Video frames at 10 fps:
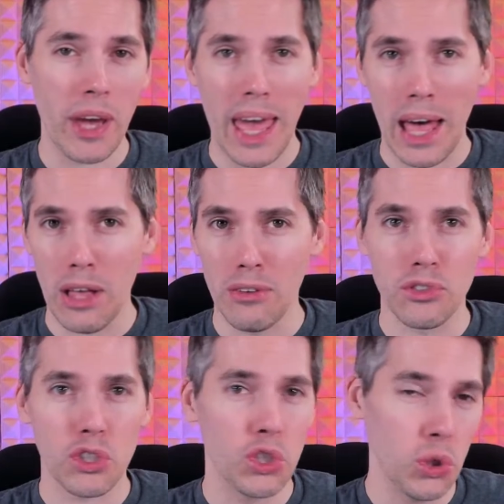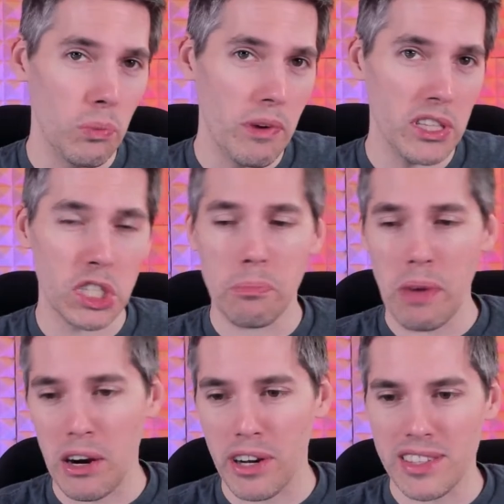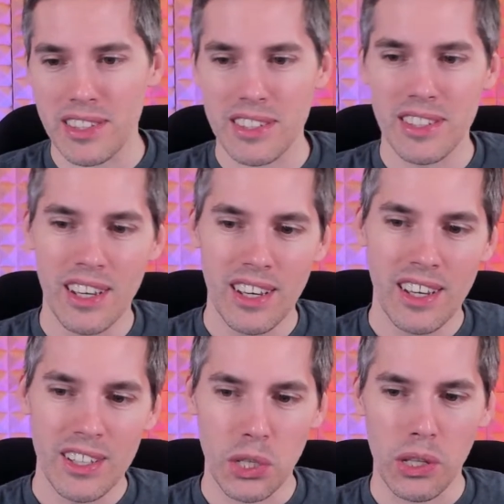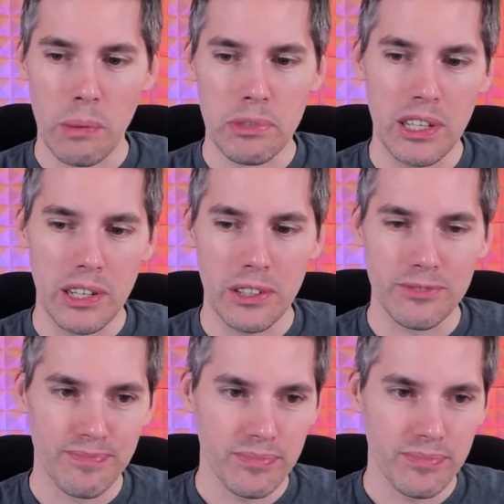elves, human, spirits. It's all up to you.